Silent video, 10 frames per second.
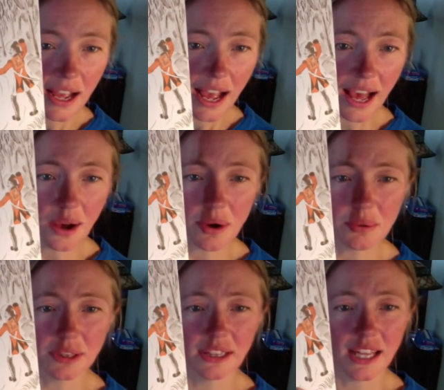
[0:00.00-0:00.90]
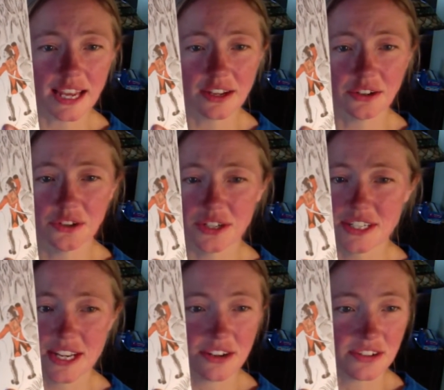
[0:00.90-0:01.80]
"How I would like a good
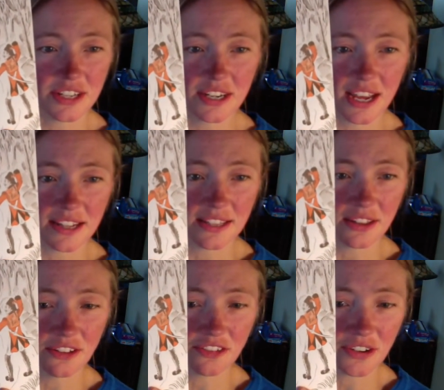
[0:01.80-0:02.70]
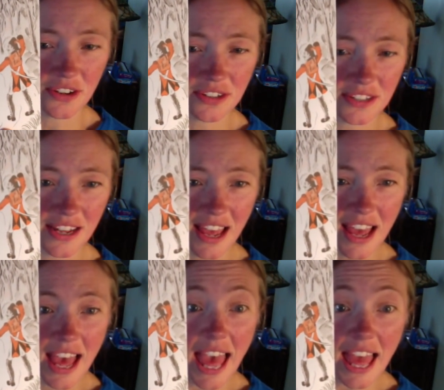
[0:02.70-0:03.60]
dinner tonight," said the first.
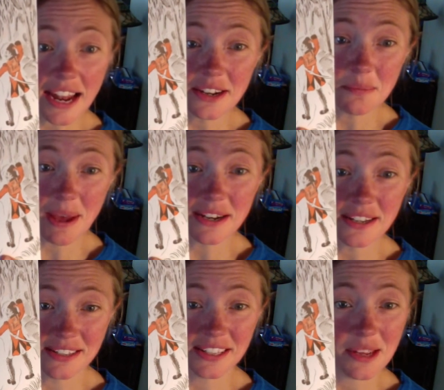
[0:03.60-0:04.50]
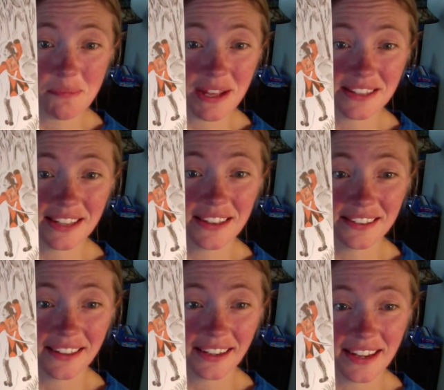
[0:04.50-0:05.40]
"And a bed to sleep in," said the
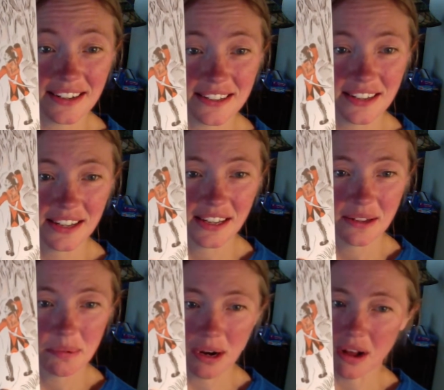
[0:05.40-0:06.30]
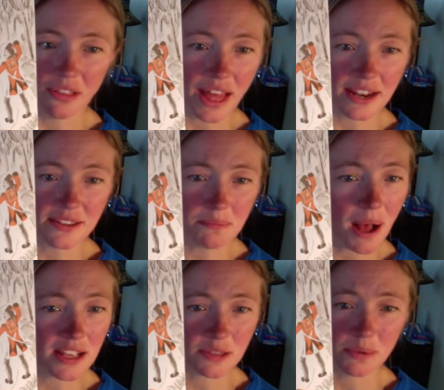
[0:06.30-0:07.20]
second. "But all that is
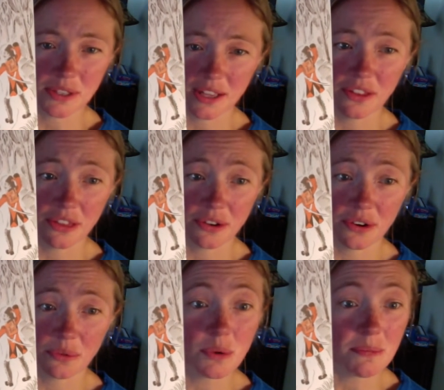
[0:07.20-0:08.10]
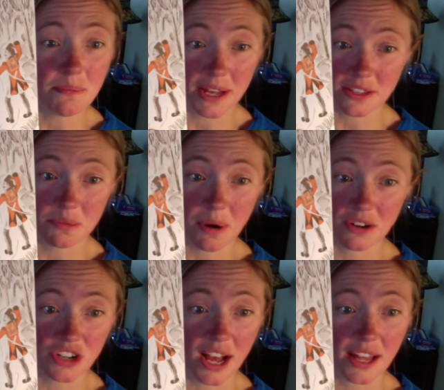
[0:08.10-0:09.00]
impossible," said the third. "We must
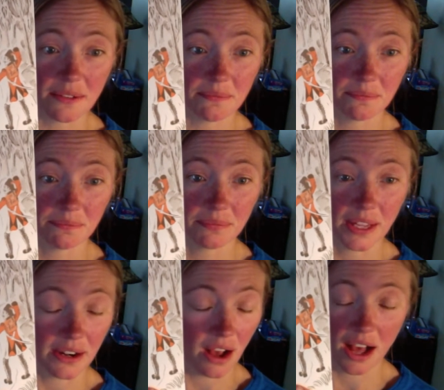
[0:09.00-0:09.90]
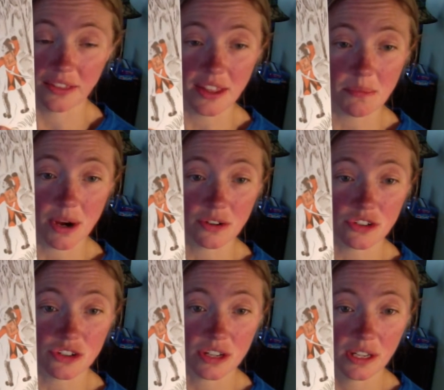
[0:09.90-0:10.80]
march on." And on they
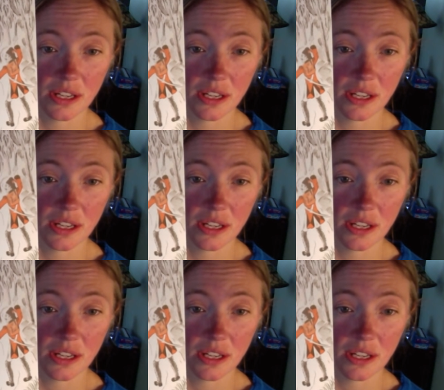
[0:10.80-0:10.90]
marched.